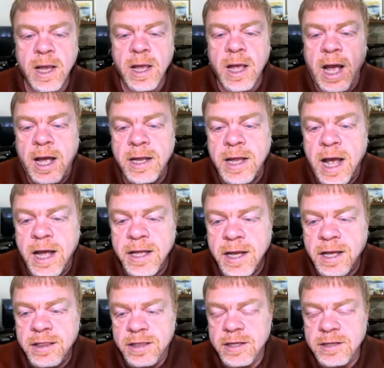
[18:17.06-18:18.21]
I
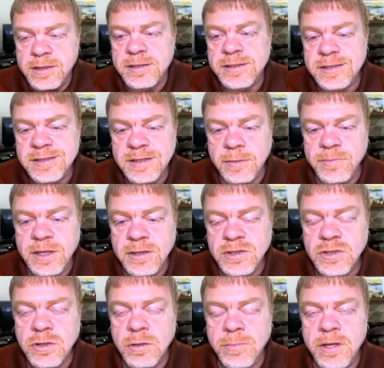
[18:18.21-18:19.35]
think this is something that's
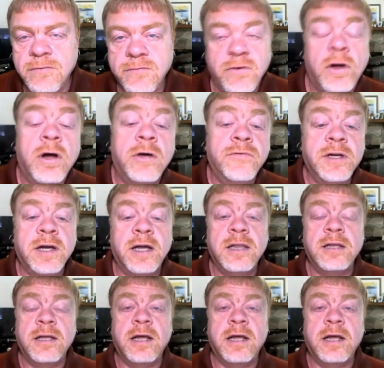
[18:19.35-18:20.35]
going to be evolving.